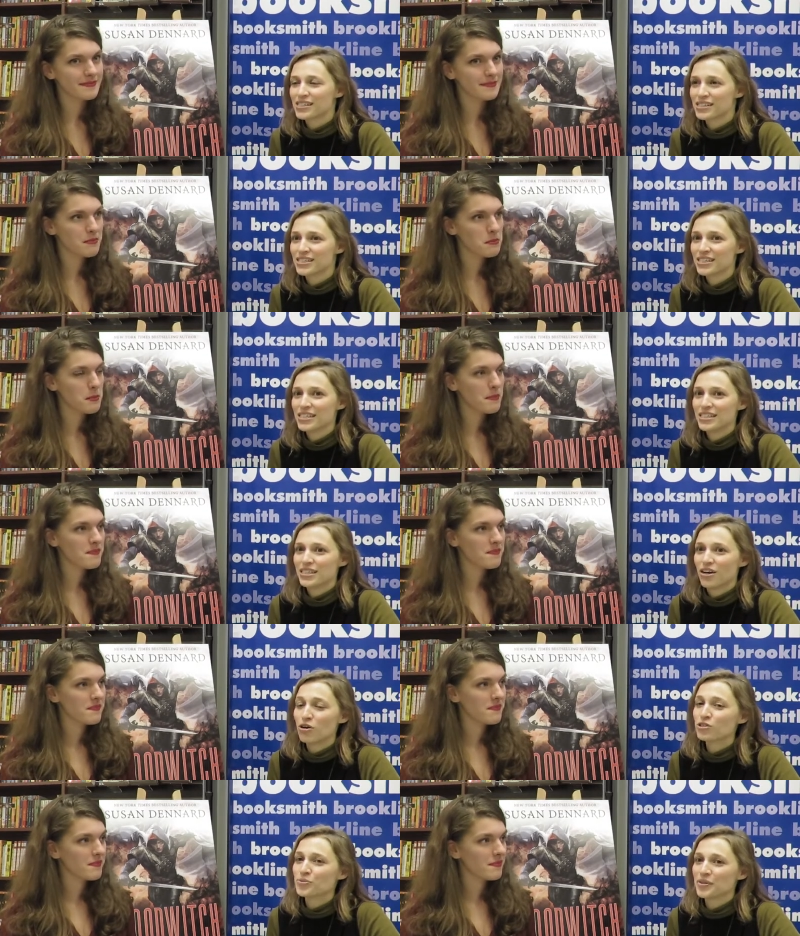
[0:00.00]
Speaker 1: and
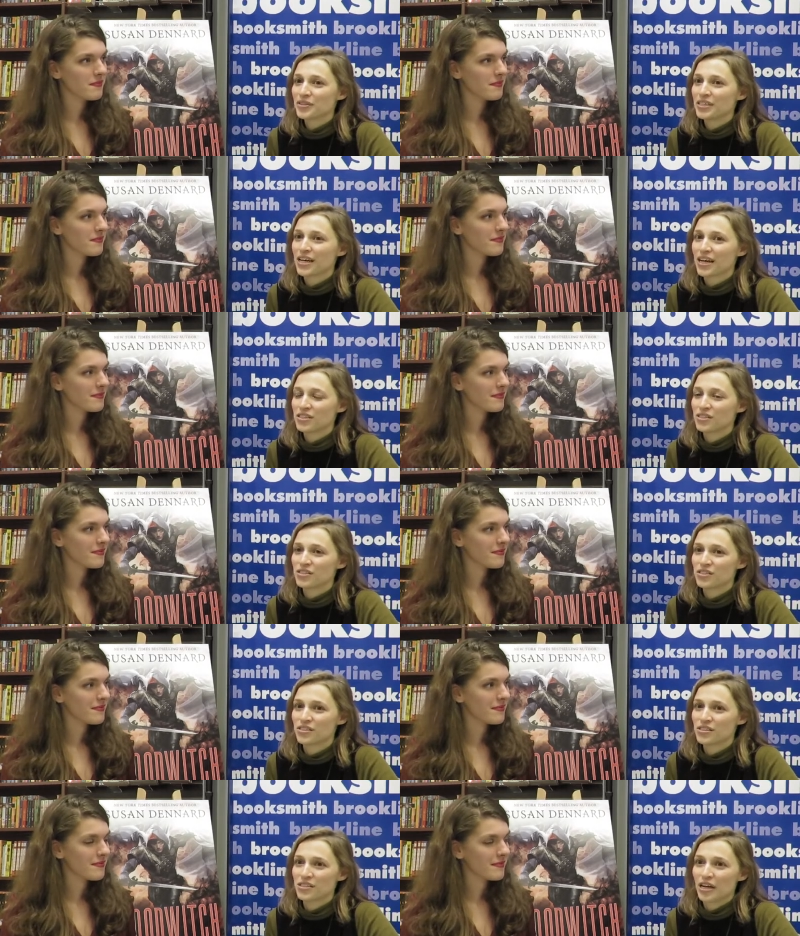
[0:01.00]
ultimately has to
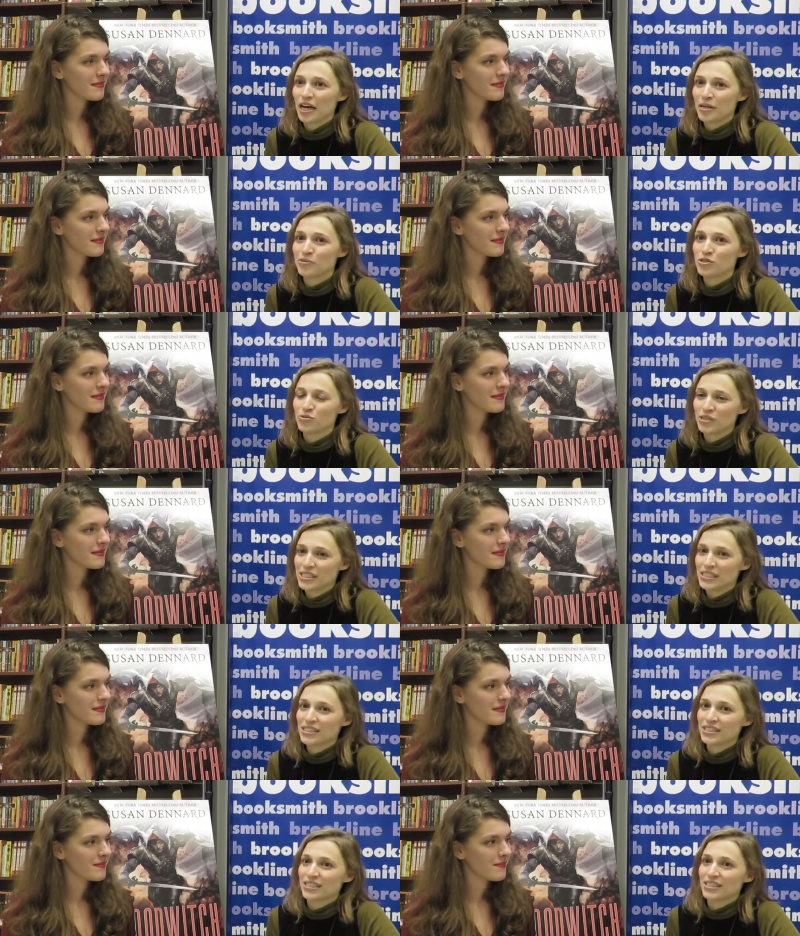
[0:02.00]
decide
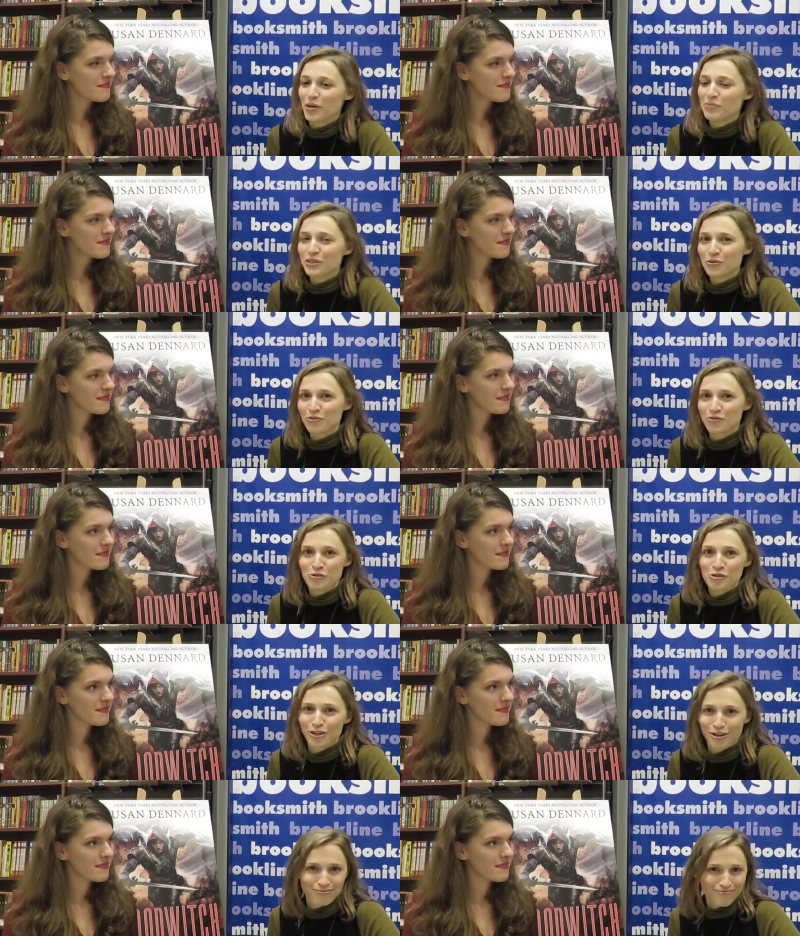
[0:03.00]
between family or
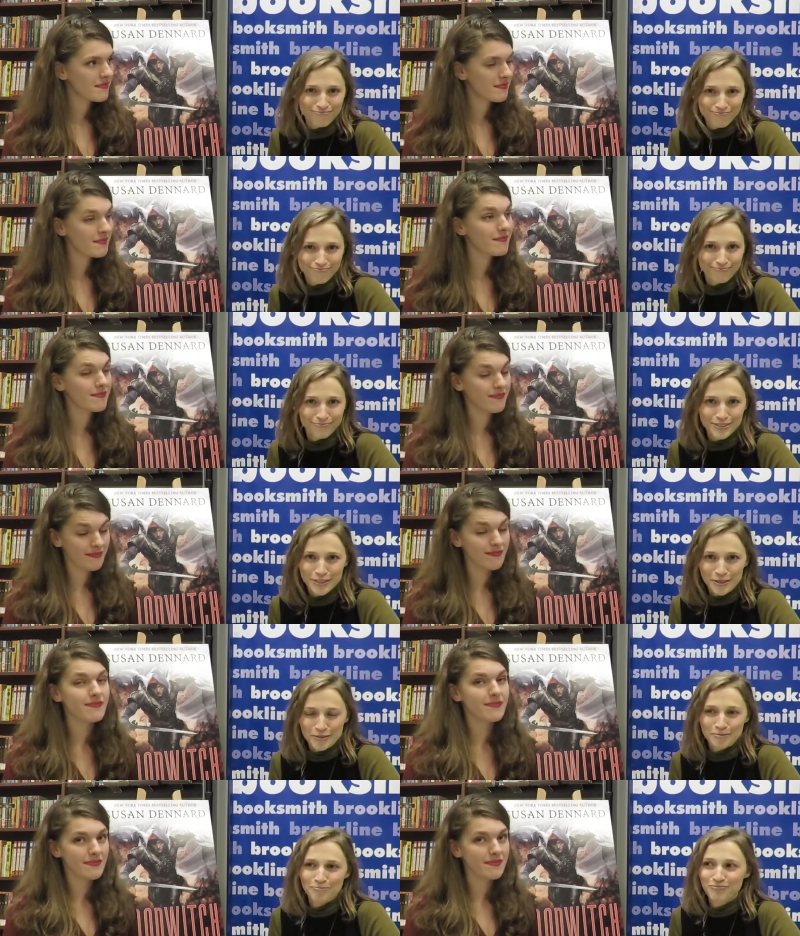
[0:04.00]
future.
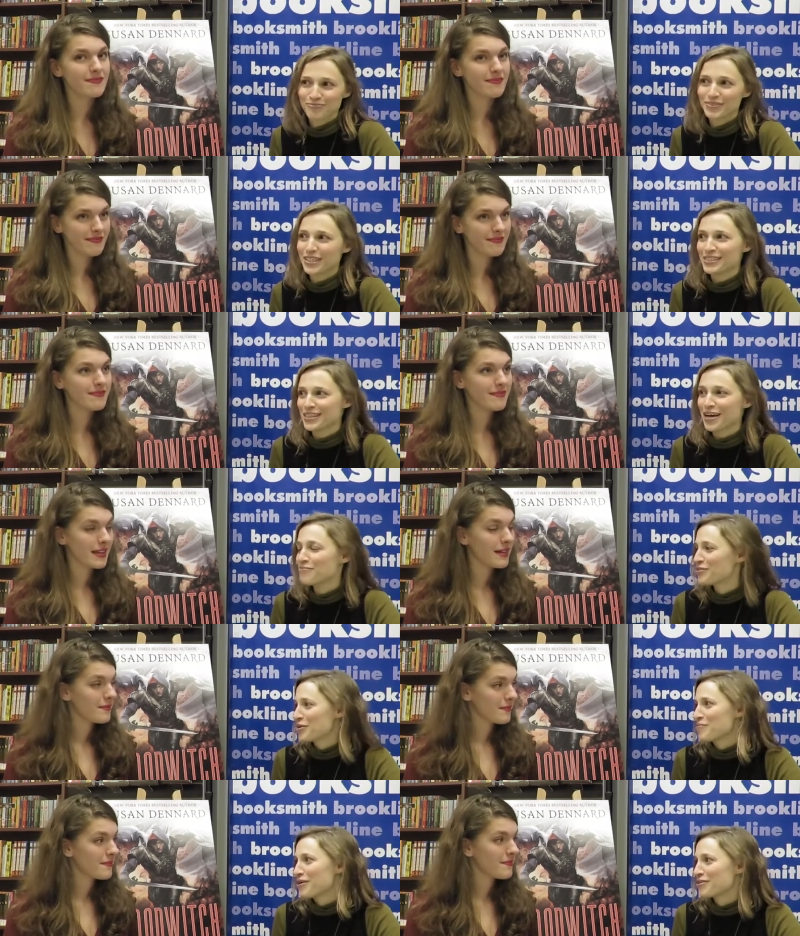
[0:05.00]
So
Speaker 2: I'm
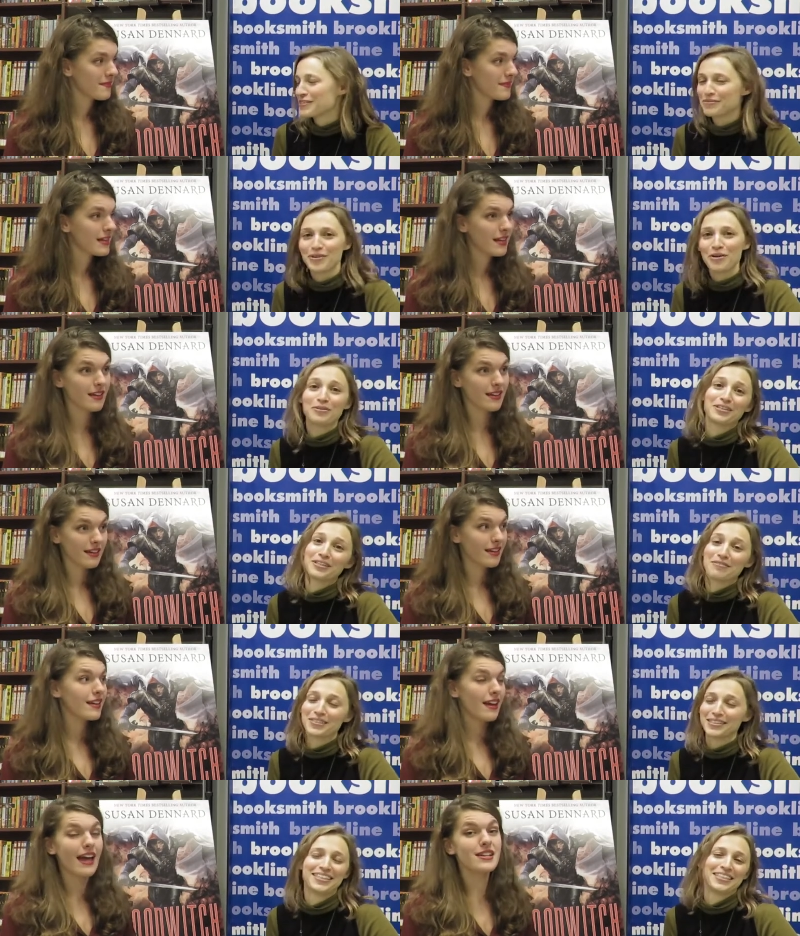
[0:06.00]
very proud of it. I really
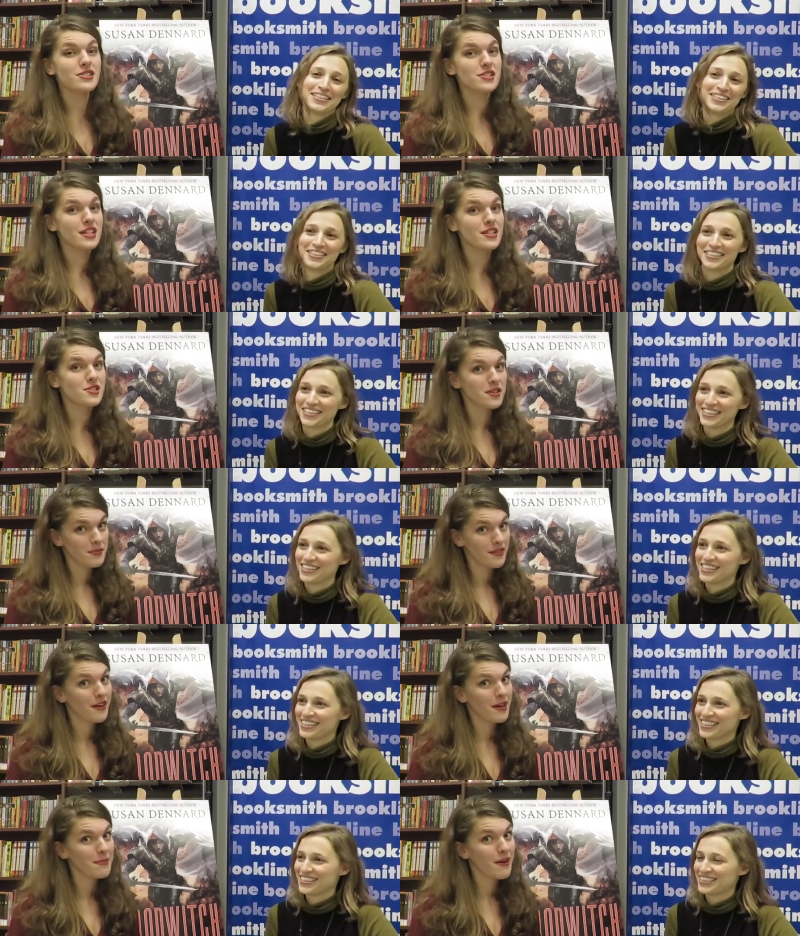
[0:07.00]
love it. She should be
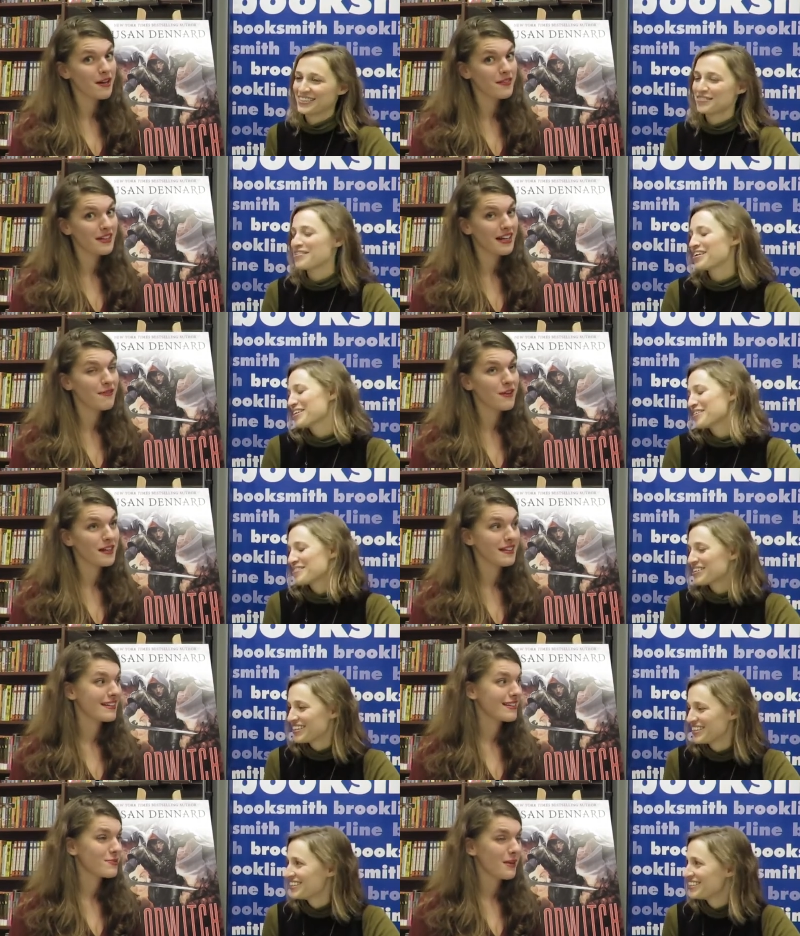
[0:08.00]
very proud of it. I've read
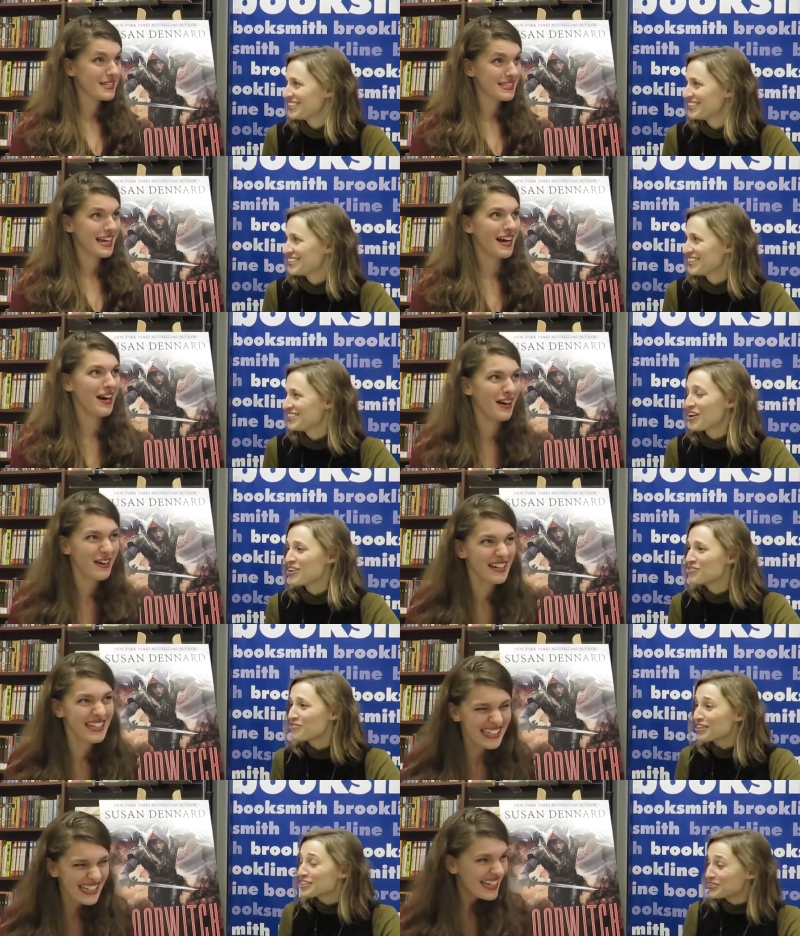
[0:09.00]
it twice now.
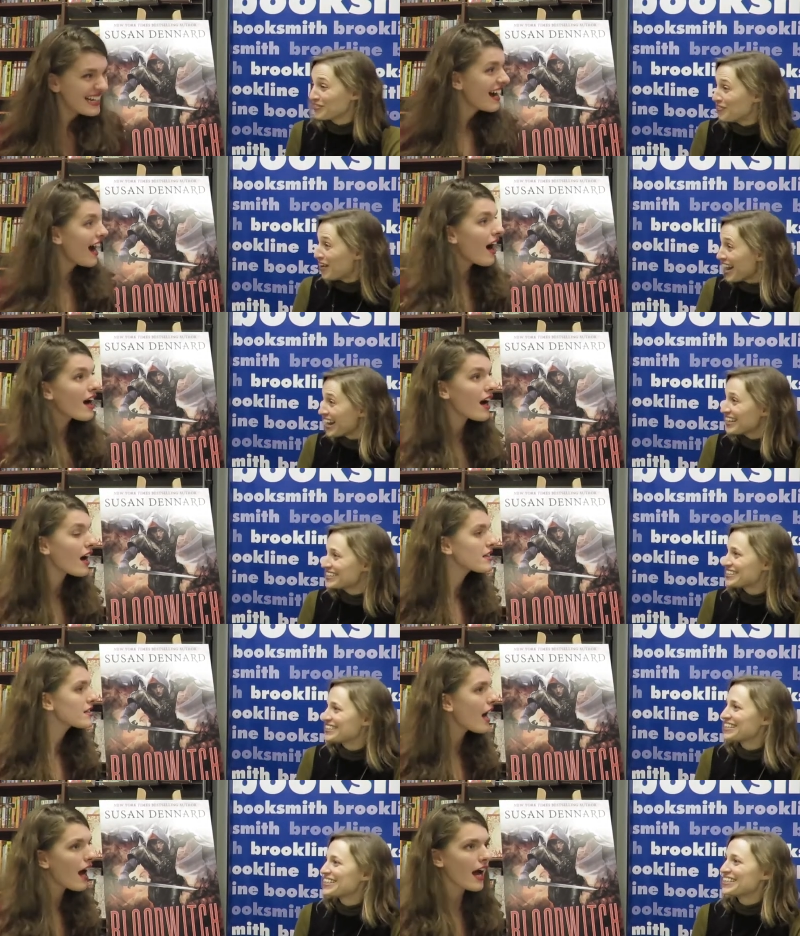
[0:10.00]
You read it
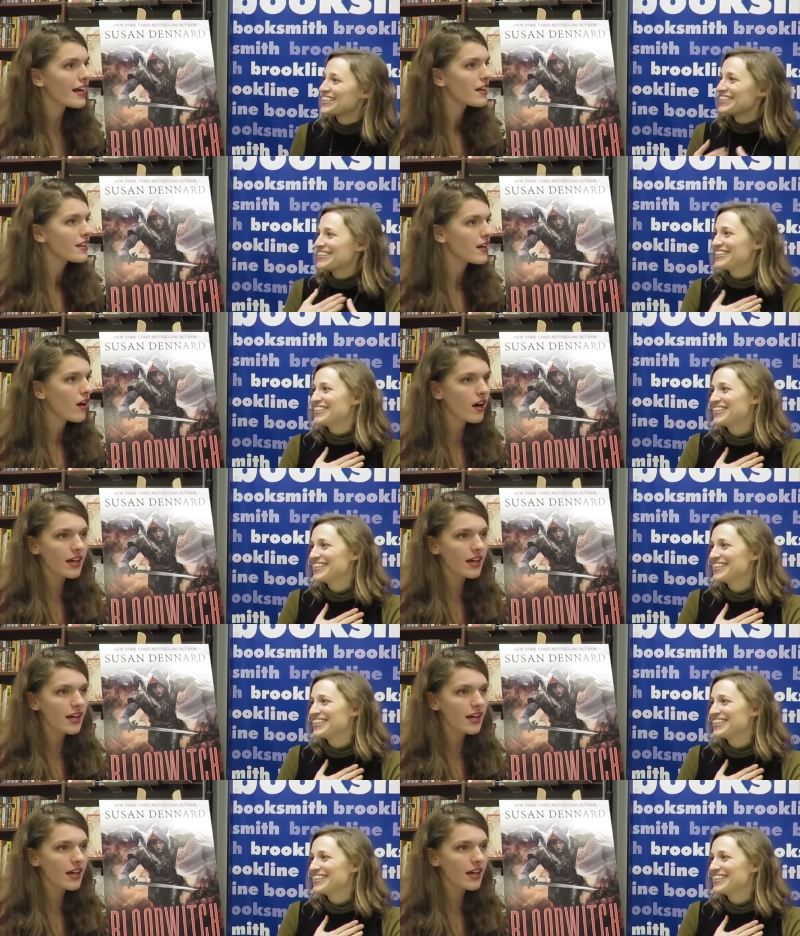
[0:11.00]
twice? Yeah, I got that